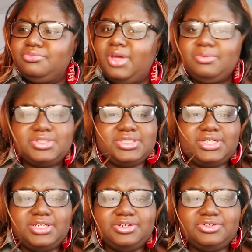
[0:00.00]
I'm just
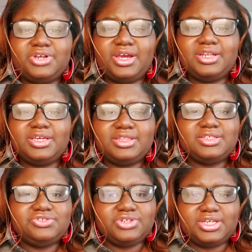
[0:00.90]
sitting here trying to get
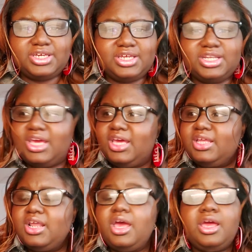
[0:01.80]
this drink in,
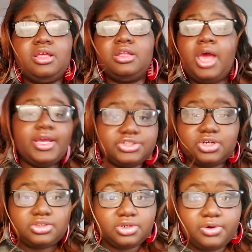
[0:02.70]
and as
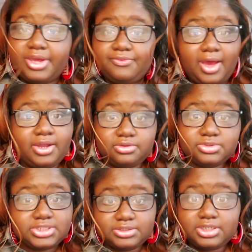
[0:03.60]
y'all know, if I don't
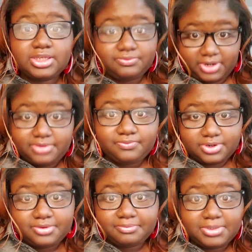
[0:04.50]
sit it right in
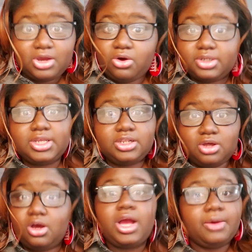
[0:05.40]
front of me all day
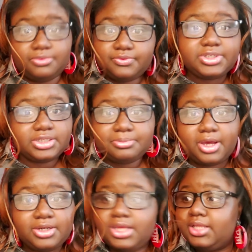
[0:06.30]
long, I will forget
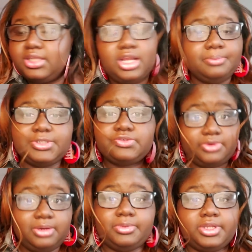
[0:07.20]
about it, and then I'll be
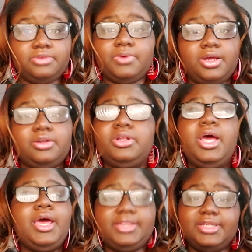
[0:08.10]
scrambling around
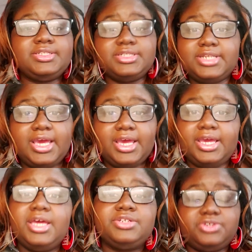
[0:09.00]
at the end of the
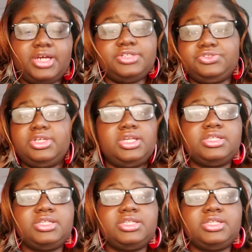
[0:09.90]
day trying to drink it.